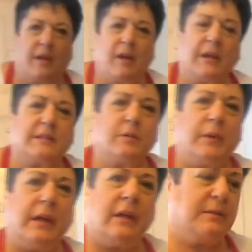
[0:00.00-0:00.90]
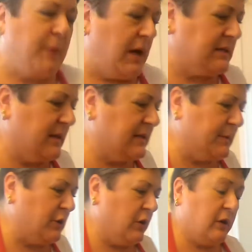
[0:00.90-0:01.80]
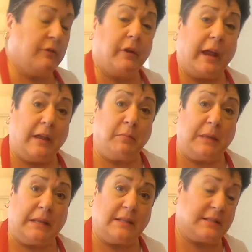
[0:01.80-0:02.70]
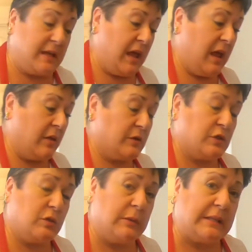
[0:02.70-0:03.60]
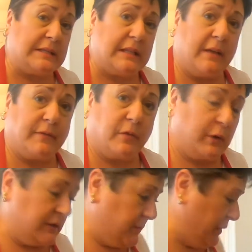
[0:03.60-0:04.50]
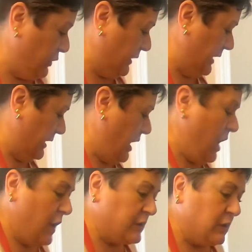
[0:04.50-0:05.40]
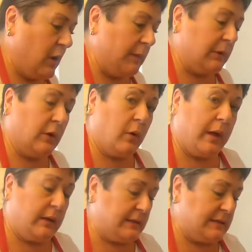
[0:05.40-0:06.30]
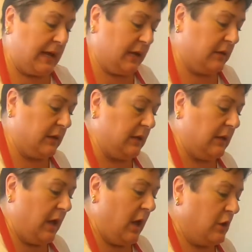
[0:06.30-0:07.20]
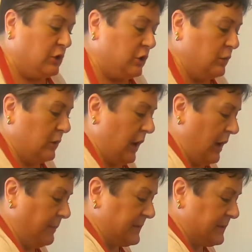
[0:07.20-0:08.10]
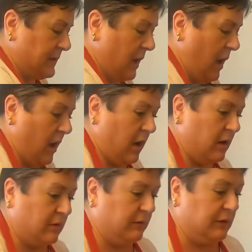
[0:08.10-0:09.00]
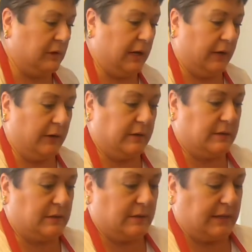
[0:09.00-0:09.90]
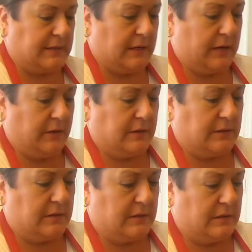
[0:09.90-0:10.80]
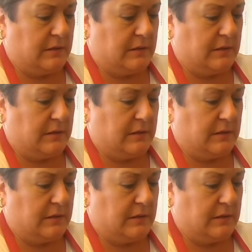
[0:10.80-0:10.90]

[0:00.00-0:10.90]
All right, so my pasta has been cooking for 8 minutes, and there's 2 minutes left for it to be cooking. So I'm going to go ahead and take the 2 cups of carrots, sliced carrots,